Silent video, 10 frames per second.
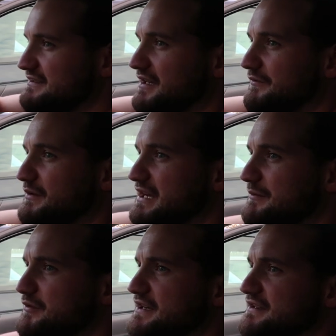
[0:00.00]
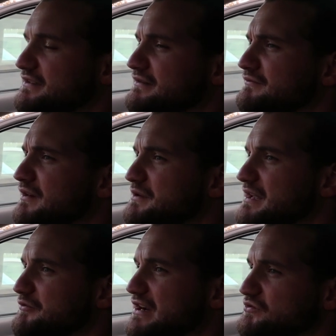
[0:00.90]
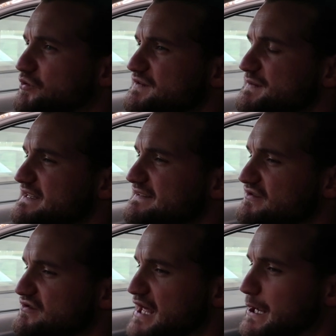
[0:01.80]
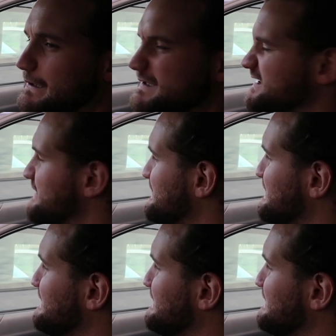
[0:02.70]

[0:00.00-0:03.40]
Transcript: So if when I upgrade the, I want to upgrade door speakers and do that kind of stuff.